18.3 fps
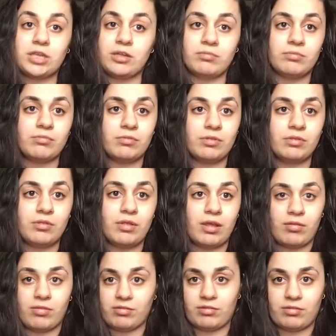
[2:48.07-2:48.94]
She
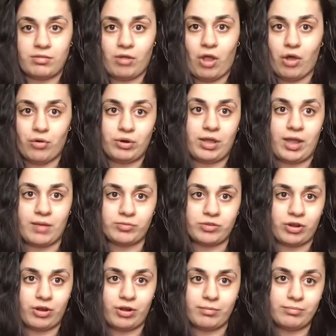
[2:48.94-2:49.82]
is owning up
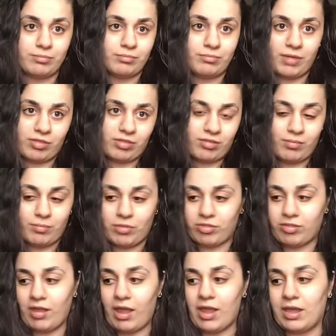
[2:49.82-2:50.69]
to her
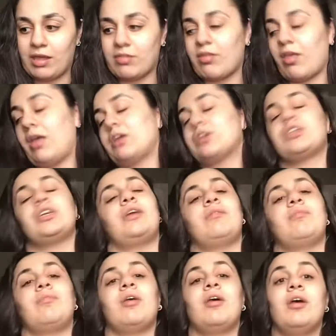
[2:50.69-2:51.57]
mistakes. Like,
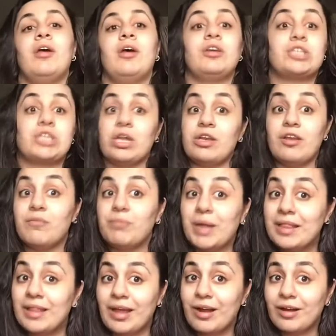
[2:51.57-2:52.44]
she shouldn't have
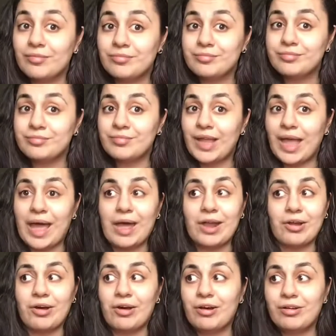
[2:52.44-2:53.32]
been there
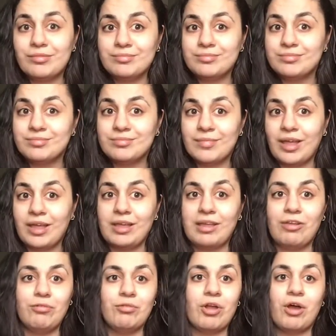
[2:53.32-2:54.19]
at all.
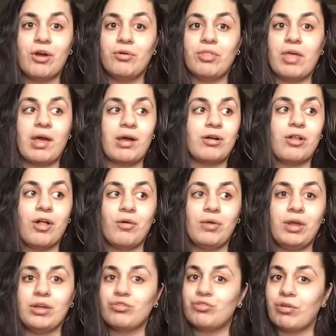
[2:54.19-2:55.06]
Like, you know that
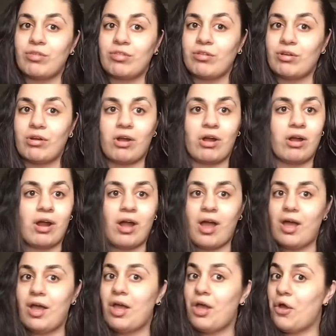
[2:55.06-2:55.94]
Khloe and Tristan are
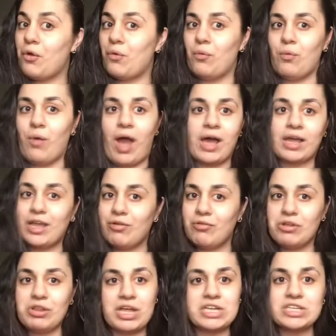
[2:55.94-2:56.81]
a rocky
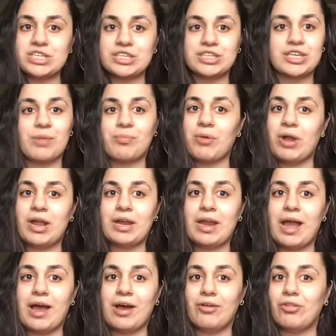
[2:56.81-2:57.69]
relationship right
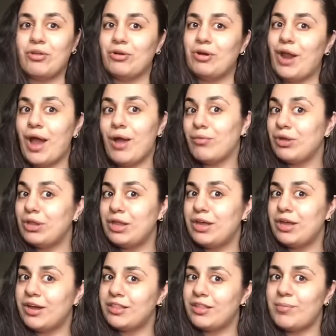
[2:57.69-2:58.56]
now. They're not
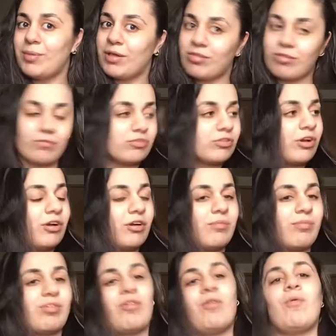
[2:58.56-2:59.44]
really on the best of
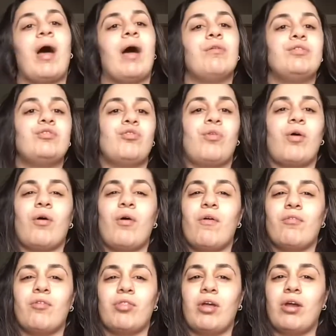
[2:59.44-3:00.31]
terms, so why would you go
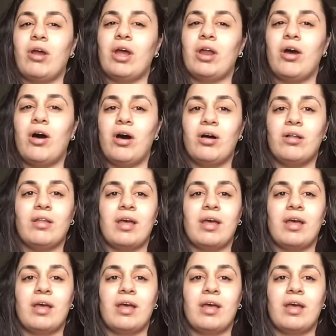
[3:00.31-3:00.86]
over there at all?